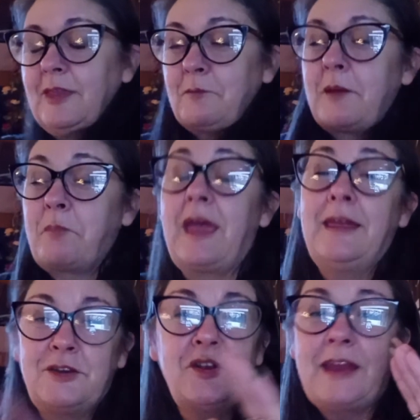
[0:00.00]
But
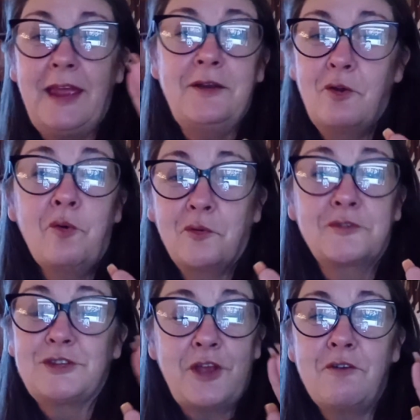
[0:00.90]
it
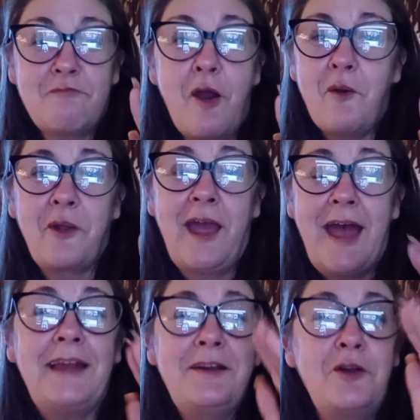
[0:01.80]
looked so wrong,
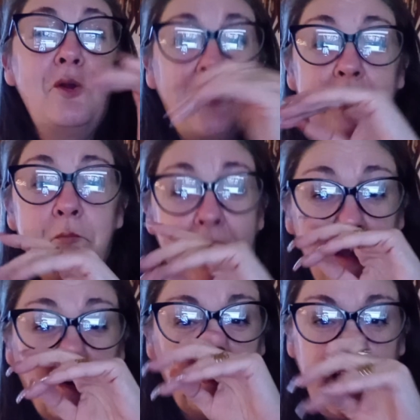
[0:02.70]
and looking
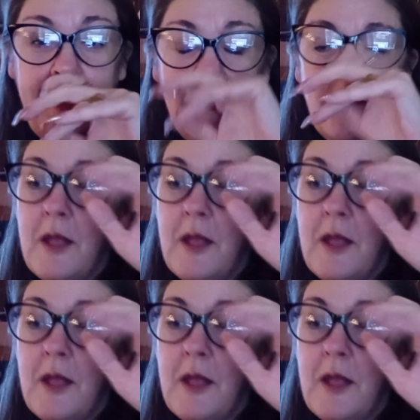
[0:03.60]
back on it,